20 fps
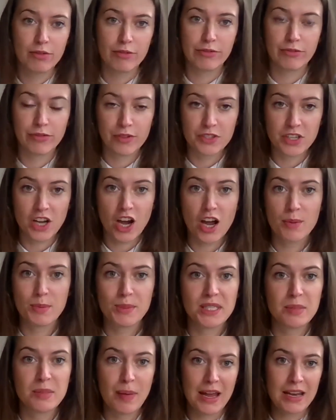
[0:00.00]
of time
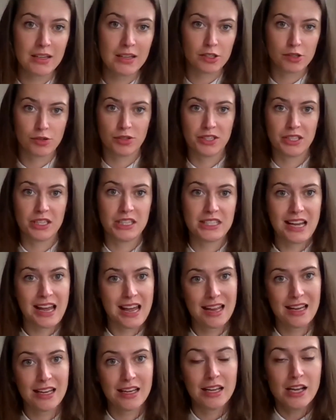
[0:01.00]
spent across a
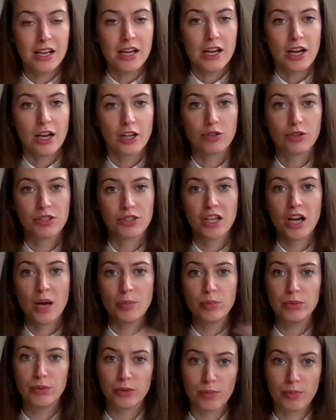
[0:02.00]
day across a
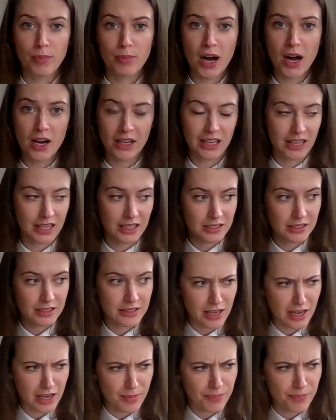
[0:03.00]
couple of
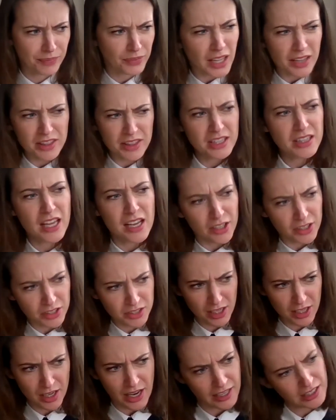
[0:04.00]
markets. I think they
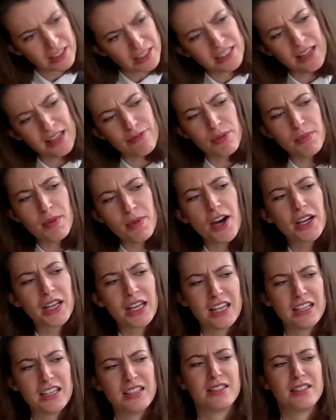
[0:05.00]
looked at like 7
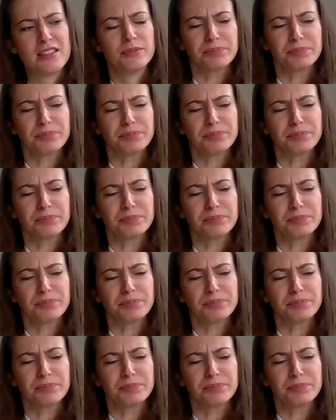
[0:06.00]
markets.